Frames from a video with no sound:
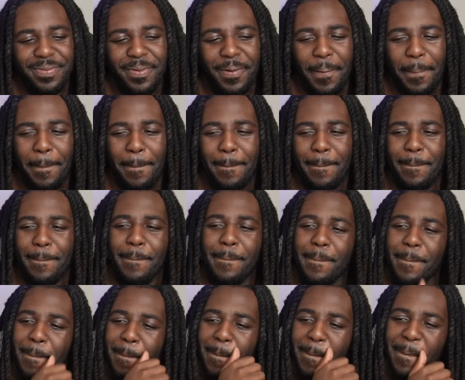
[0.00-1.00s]
this audit?
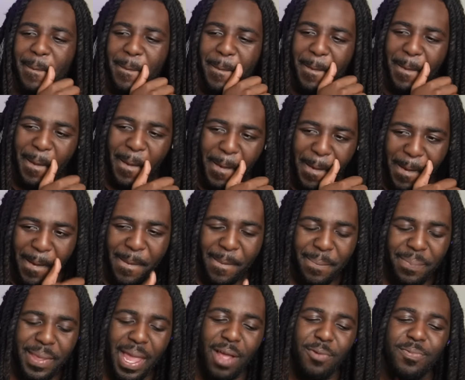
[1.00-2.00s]

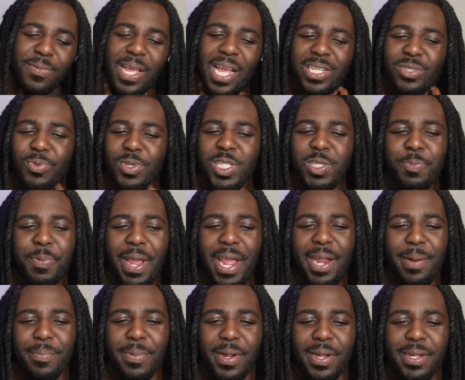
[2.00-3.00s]
That, that's respect,
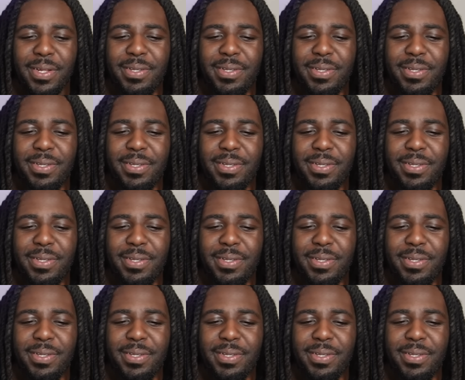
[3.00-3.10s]
Look, bro. I'm